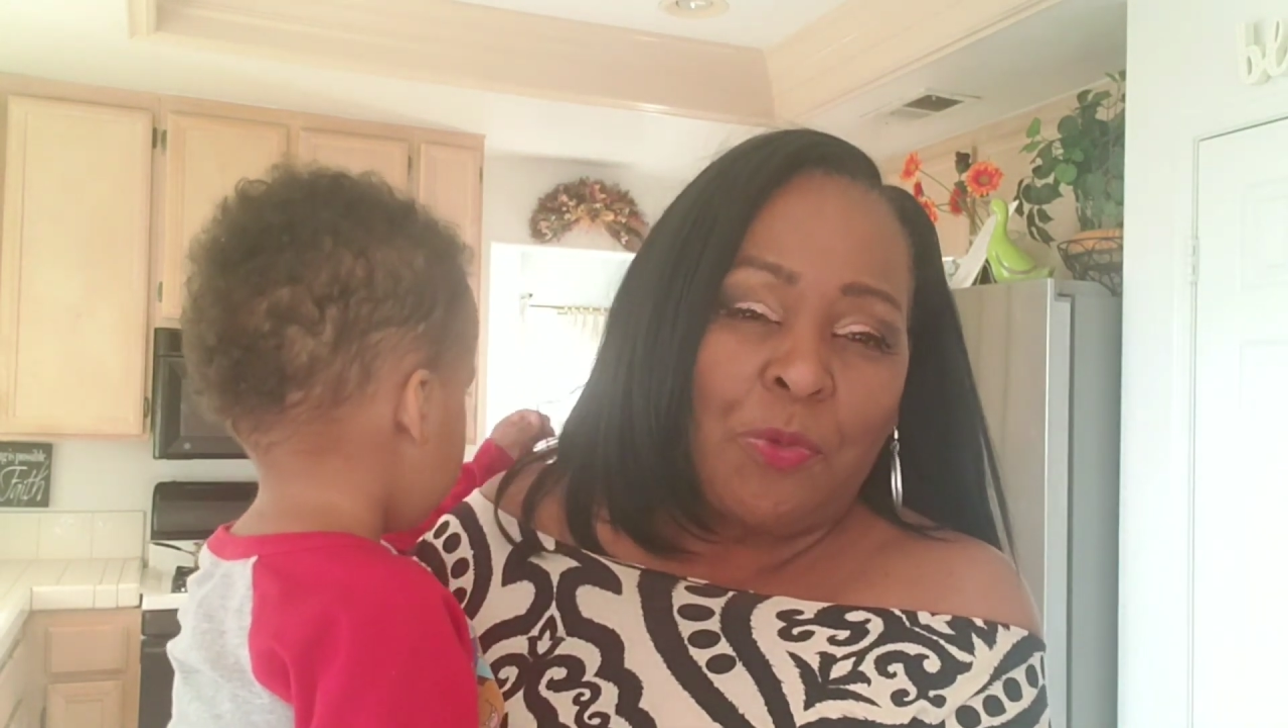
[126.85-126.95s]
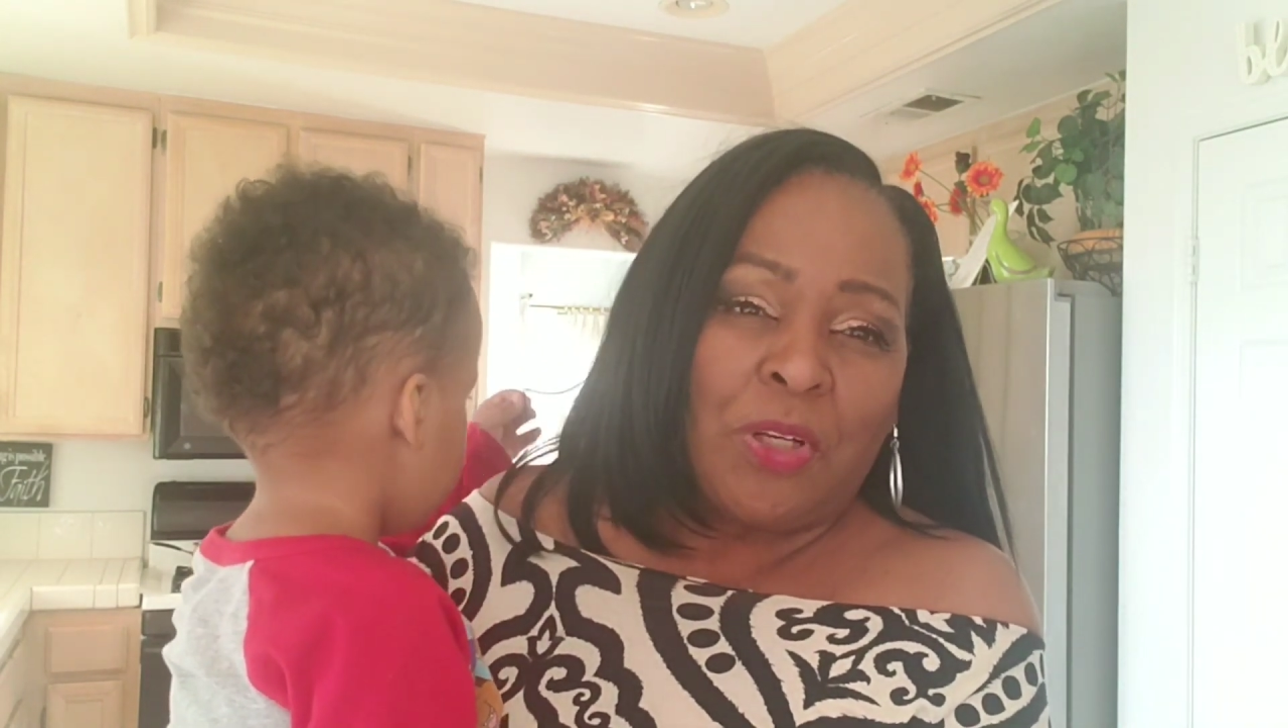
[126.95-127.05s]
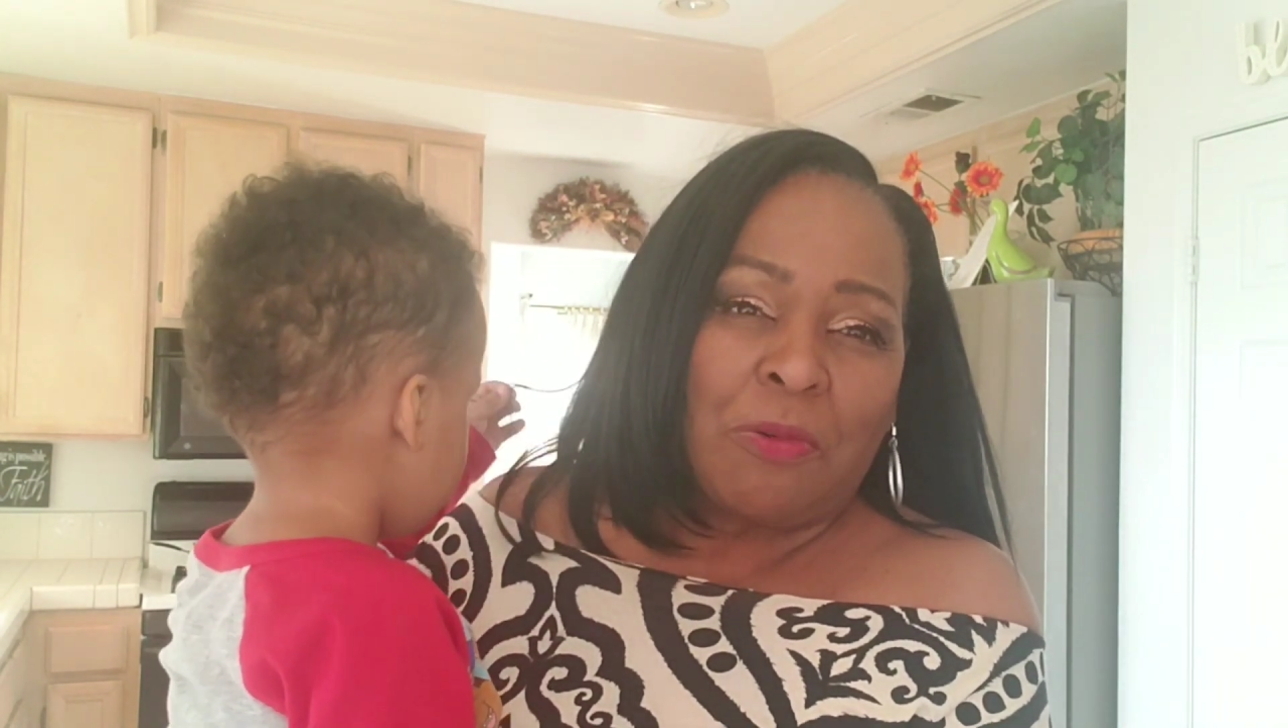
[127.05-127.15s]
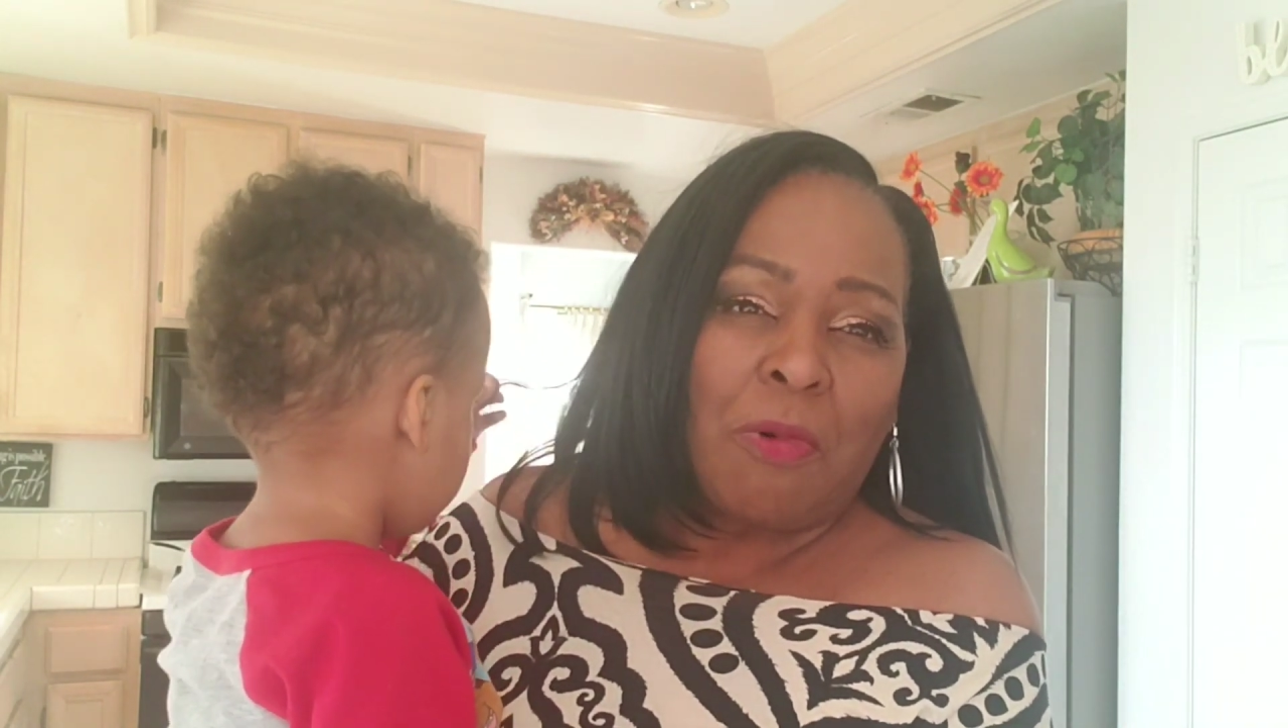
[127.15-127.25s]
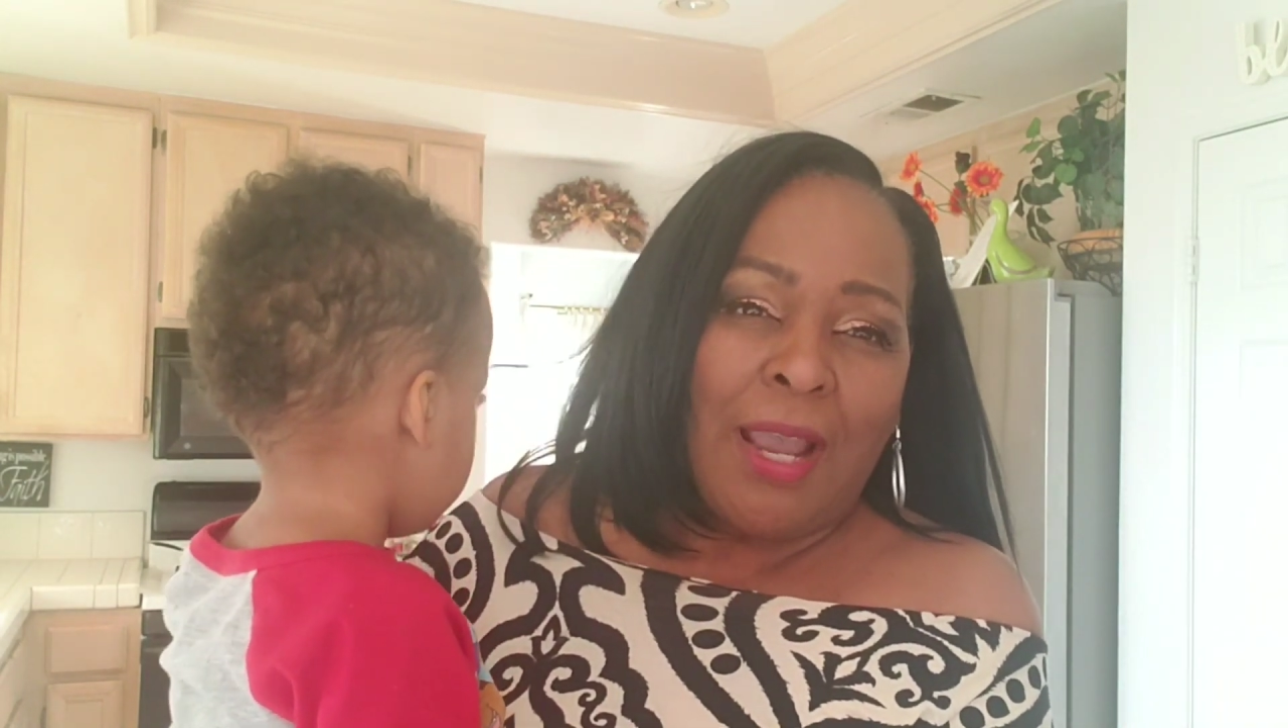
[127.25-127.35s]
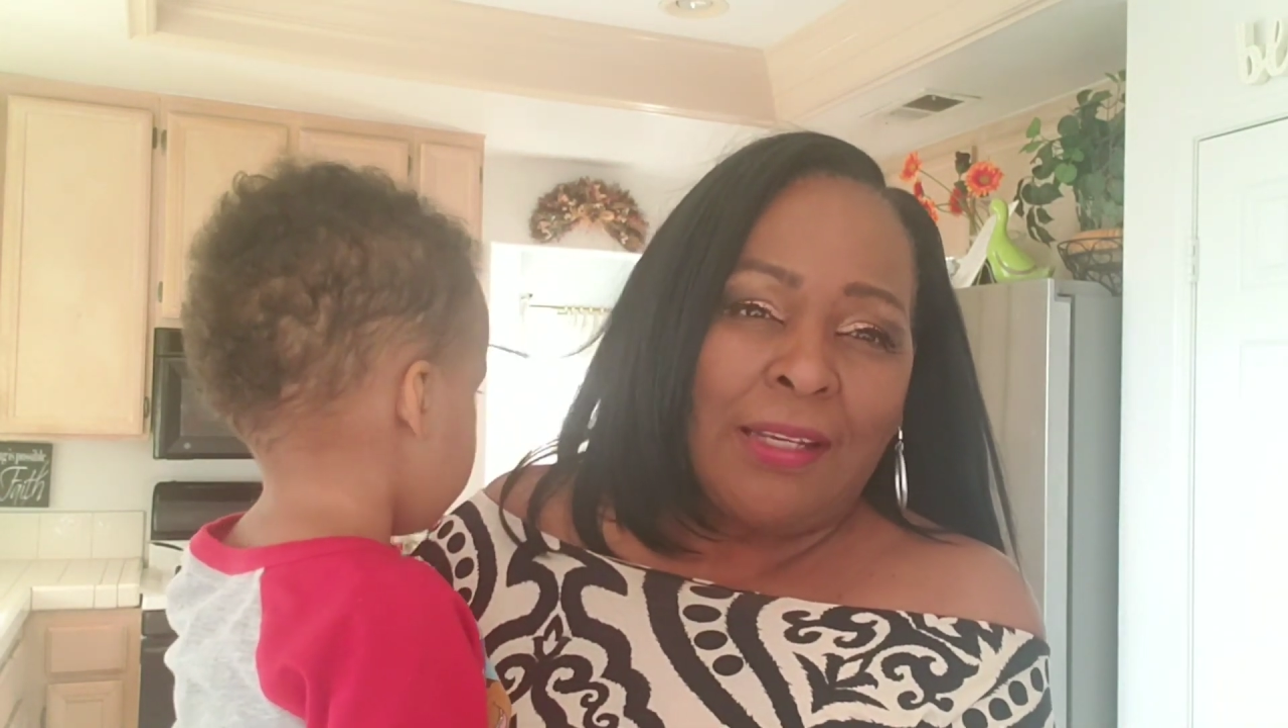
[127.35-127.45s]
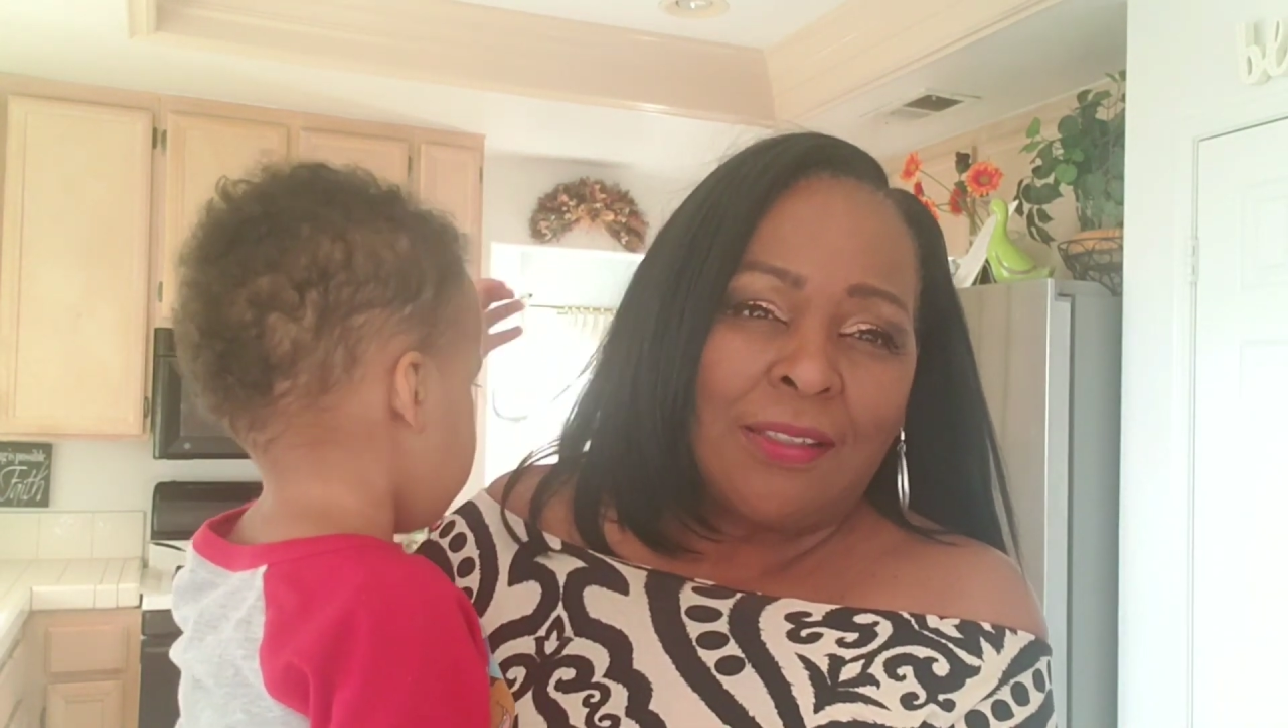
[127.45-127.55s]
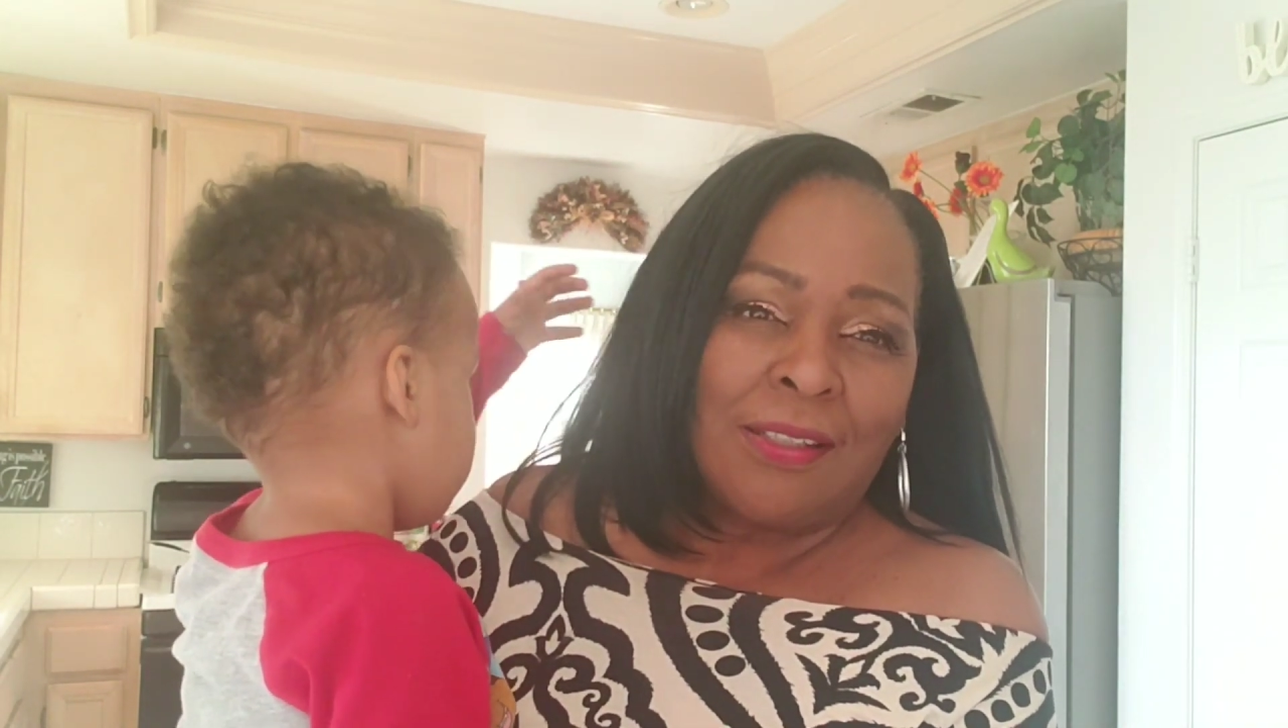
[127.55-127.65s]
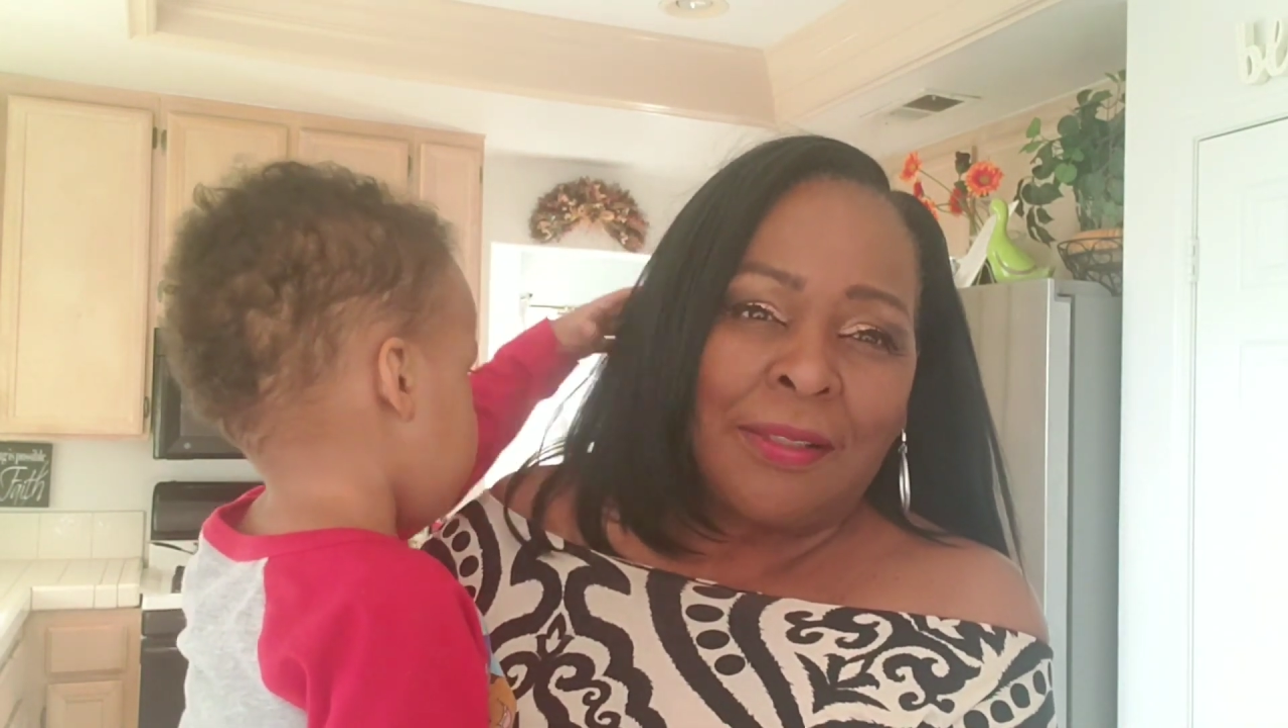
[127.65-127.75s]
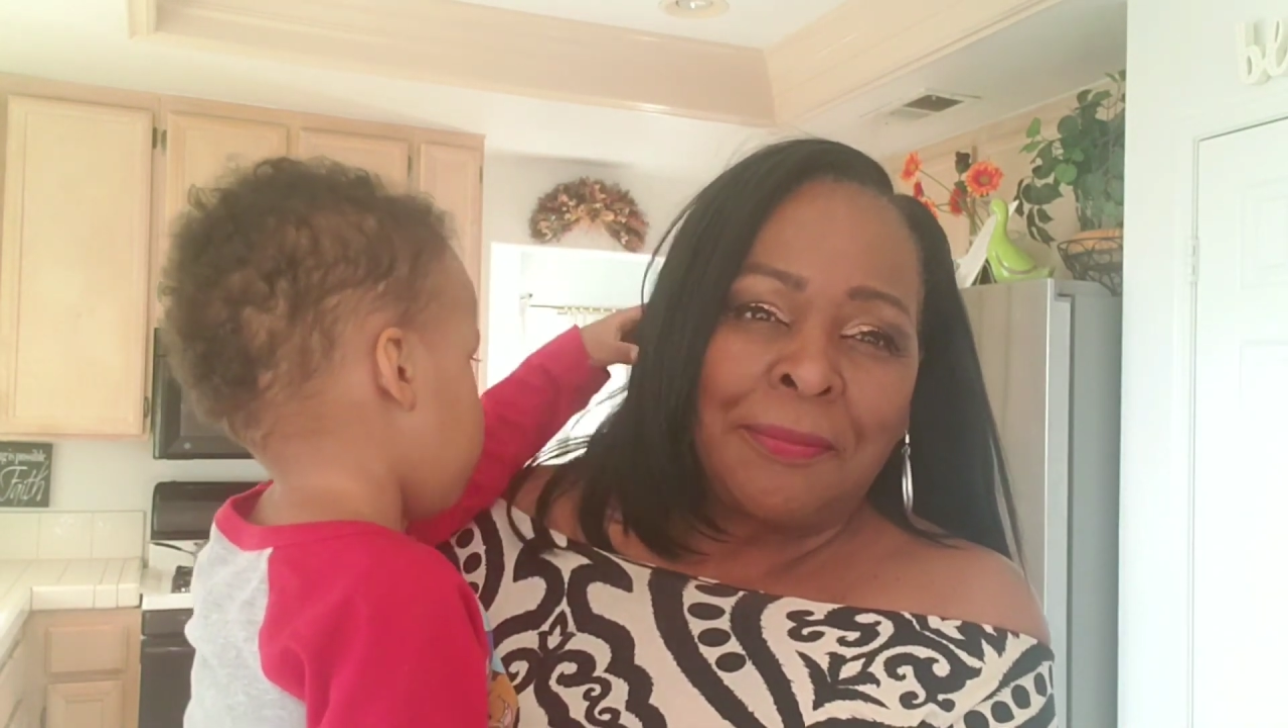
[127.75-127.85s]
want to
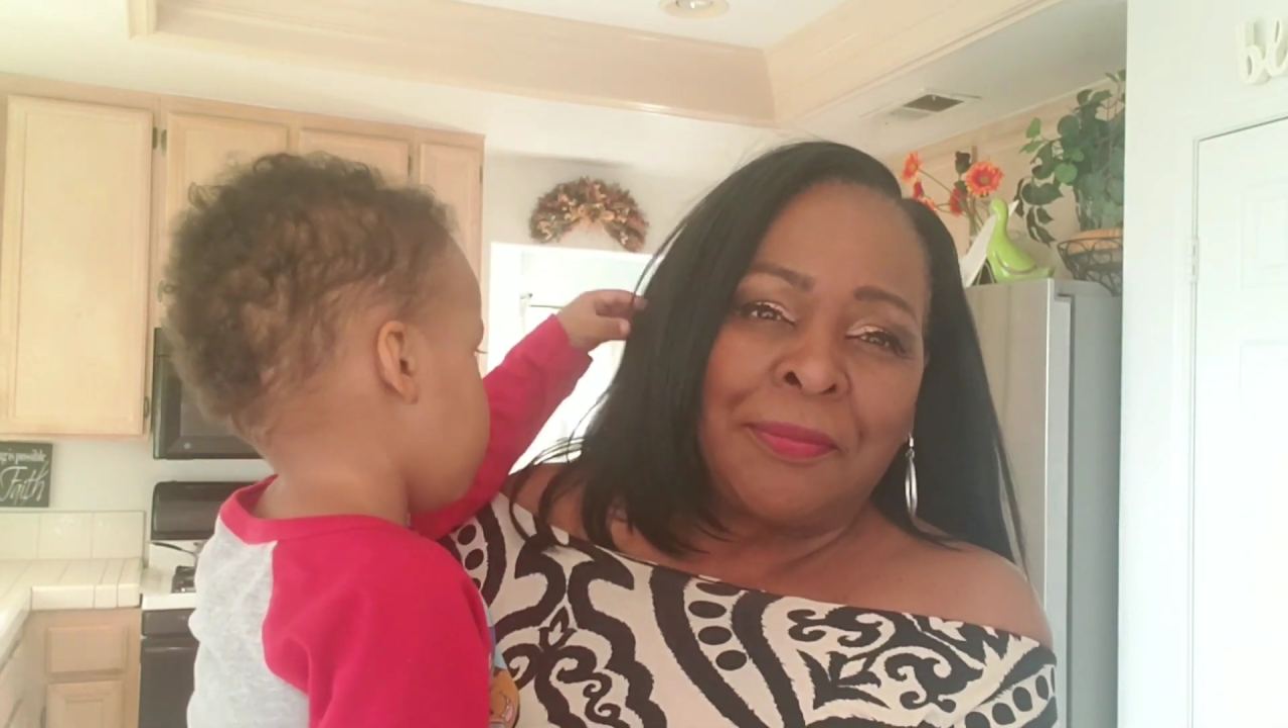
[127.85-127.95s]
write?